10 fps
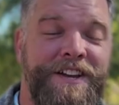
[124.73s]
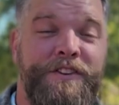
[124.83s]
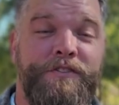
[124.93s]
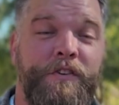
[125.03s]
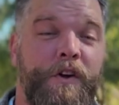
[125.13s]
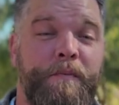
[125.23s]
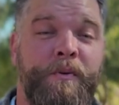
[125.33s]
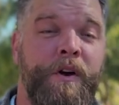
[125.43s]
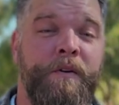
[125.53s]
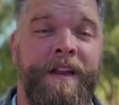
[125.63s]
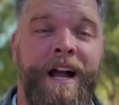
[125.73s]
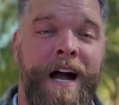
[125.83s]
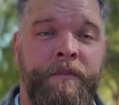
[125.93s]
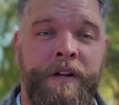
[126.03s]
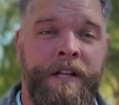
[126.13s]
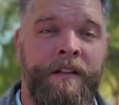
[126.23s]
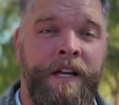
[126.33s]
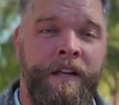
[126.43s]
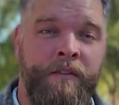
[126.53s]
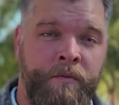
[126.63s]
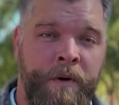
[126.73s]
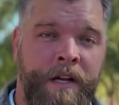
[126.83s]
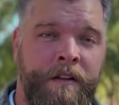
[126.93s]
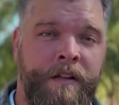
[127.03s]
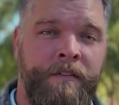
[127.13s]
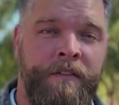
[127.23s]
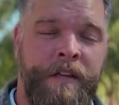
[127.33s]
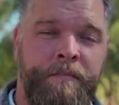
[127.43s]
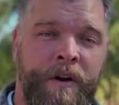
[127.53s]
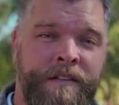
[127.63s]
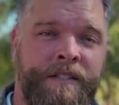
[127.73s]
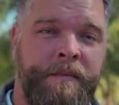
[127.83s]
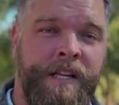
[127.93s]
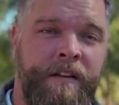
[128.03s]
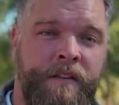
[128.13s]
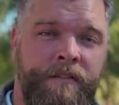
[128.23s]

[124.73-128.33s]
So another pro that I really like as well is the proximity